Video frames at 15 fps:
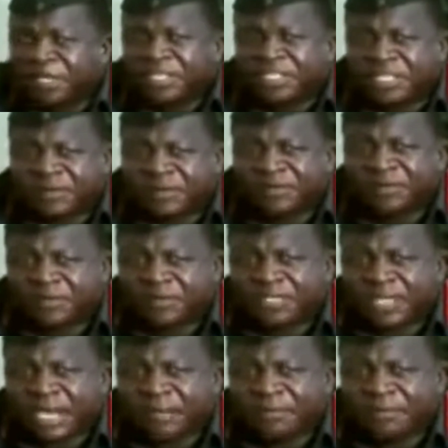he was
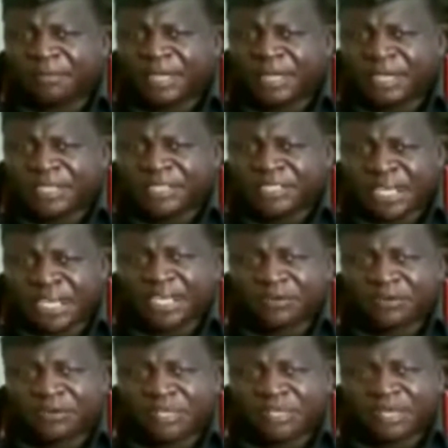constantly paranoid about being